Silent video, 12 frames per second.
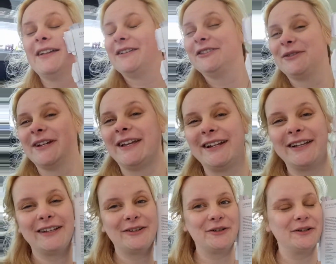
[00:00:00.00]
So we're gonna
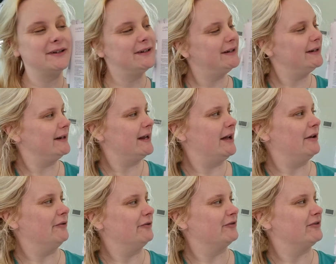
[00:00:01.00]
cook
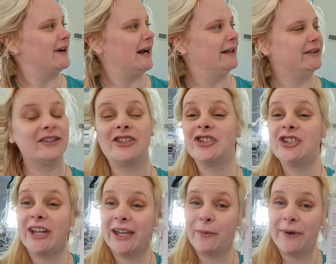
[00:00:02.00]
the fried
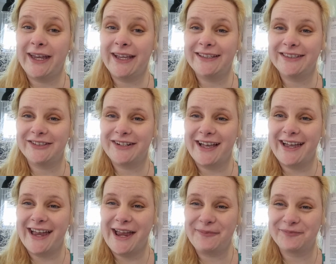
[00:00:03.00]
chicken wings
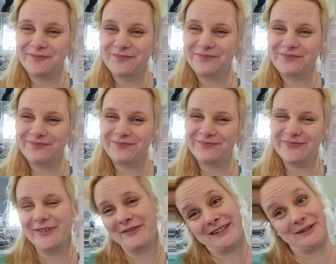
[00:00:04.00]
today,
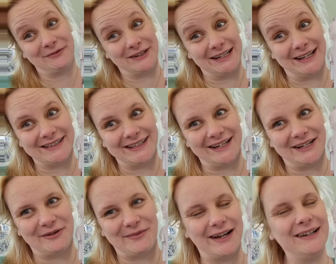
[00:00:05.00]
which I'm really
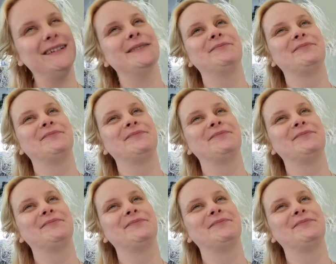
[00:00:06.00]
excited about.